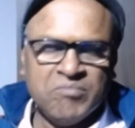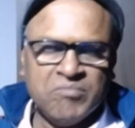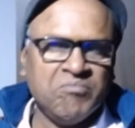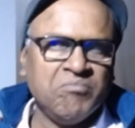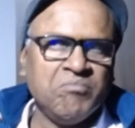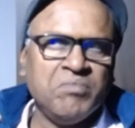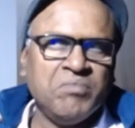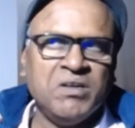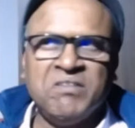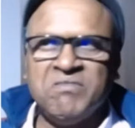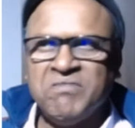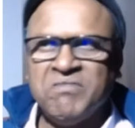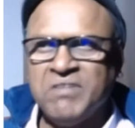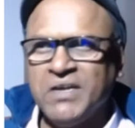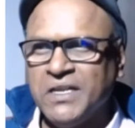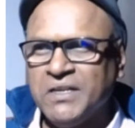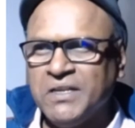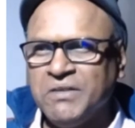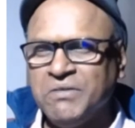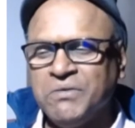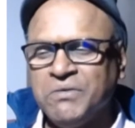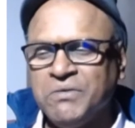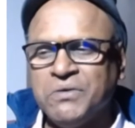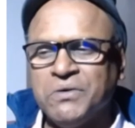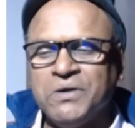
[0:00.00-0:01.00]
But when
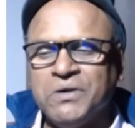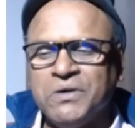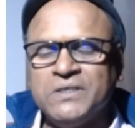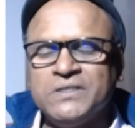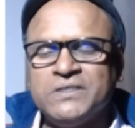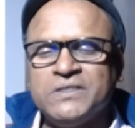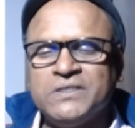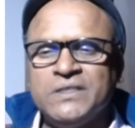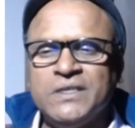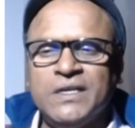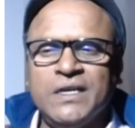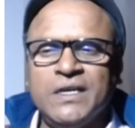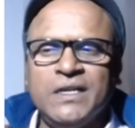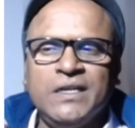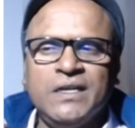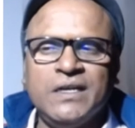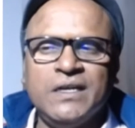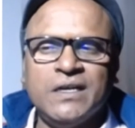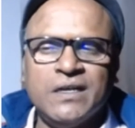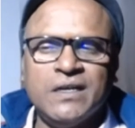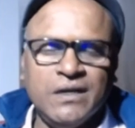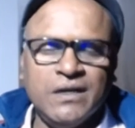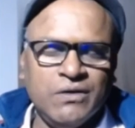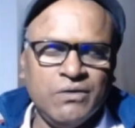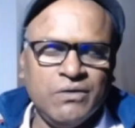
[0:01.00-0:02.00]
you don't see any
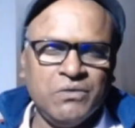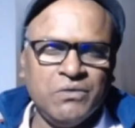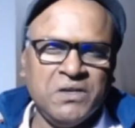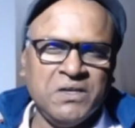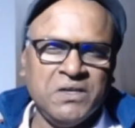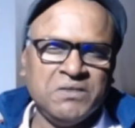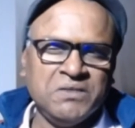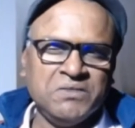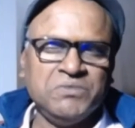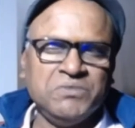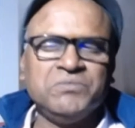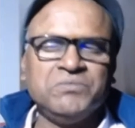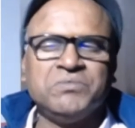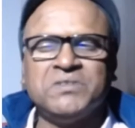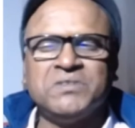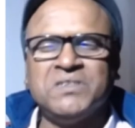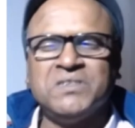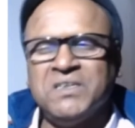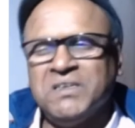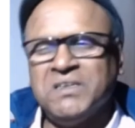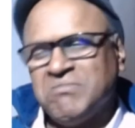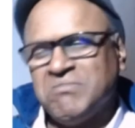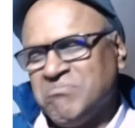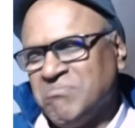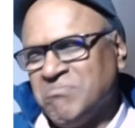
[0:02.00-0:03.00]
cloud and you say
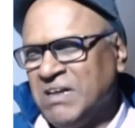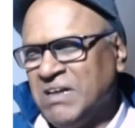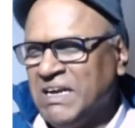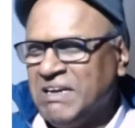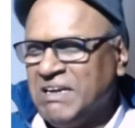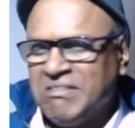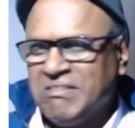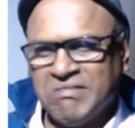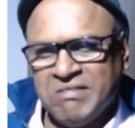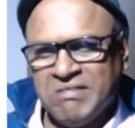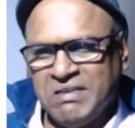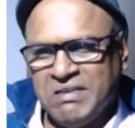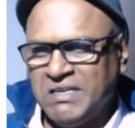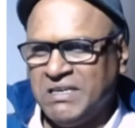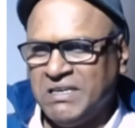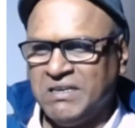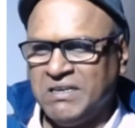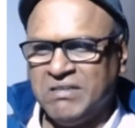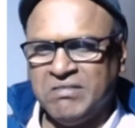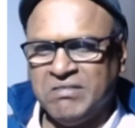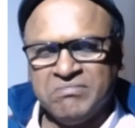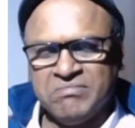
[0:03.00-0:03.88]
it might rain,